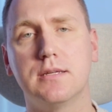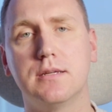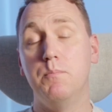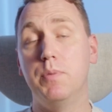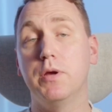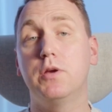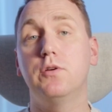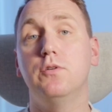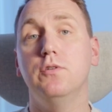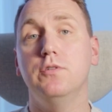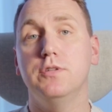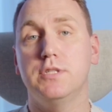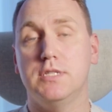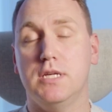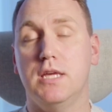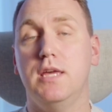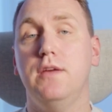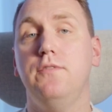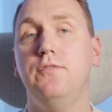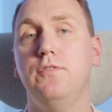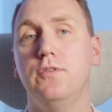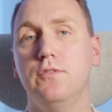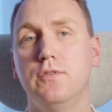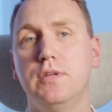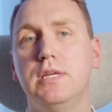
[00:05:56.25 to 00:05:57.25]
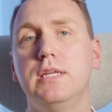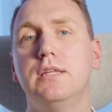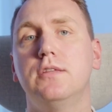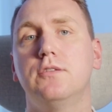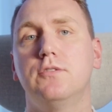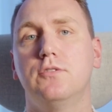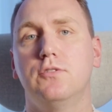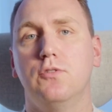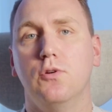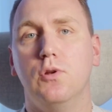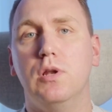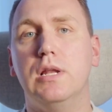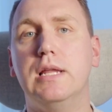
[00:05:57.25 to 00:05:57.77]
Because if you need
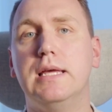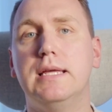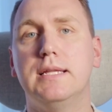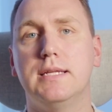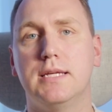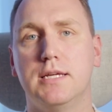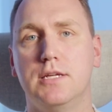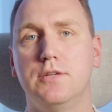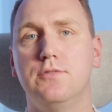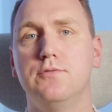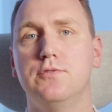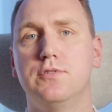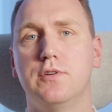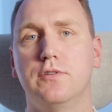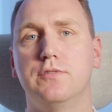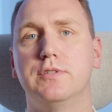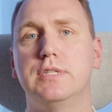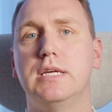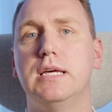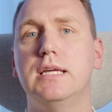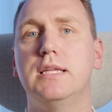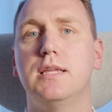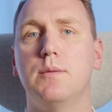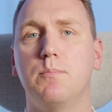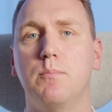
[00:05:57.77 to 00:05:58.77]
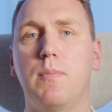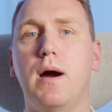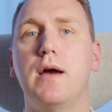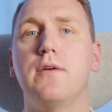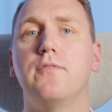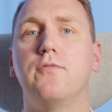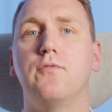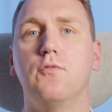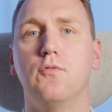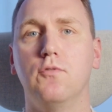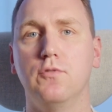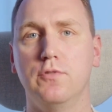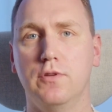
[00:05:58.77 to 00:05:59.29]
to link user data by
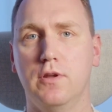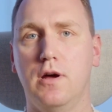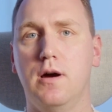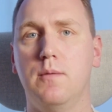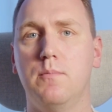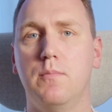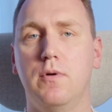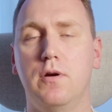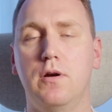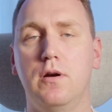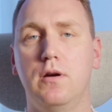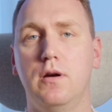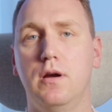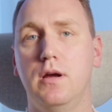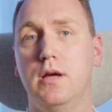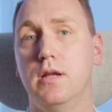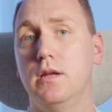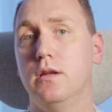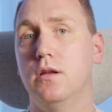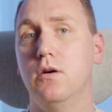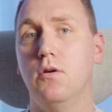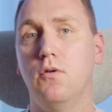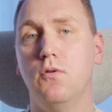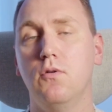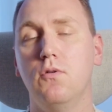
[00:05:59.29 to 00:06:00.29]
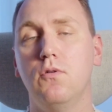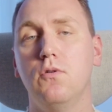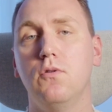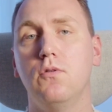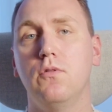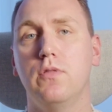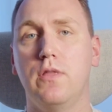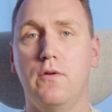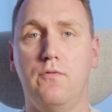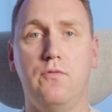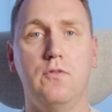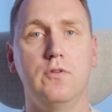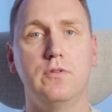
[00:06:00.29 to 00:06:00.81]
phone number and
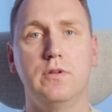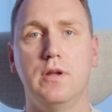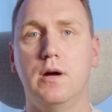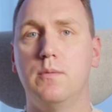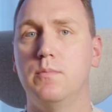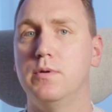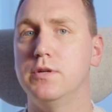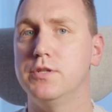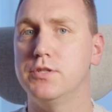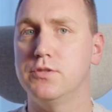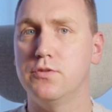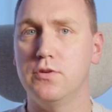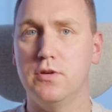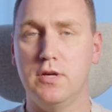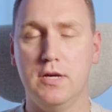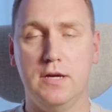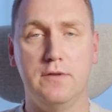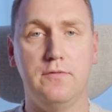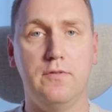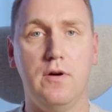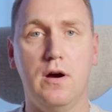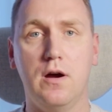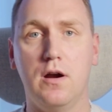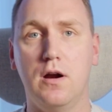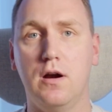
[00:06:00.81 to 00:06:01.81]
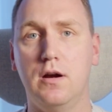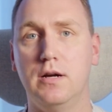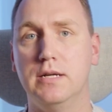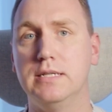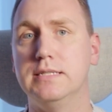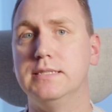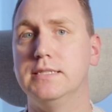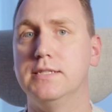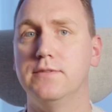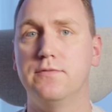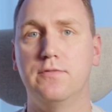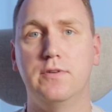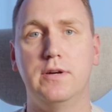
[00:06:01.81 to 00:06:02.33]
all the phone numbers you have are
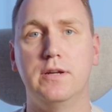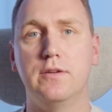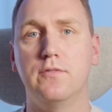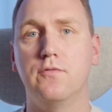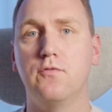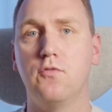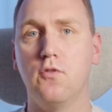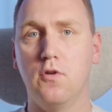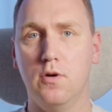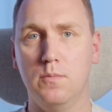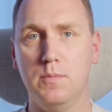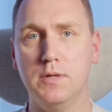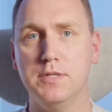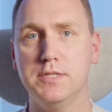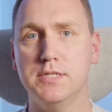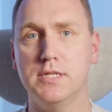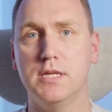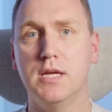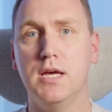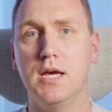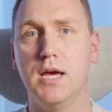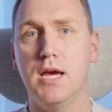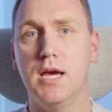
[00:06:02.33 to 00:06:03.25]
in different formats,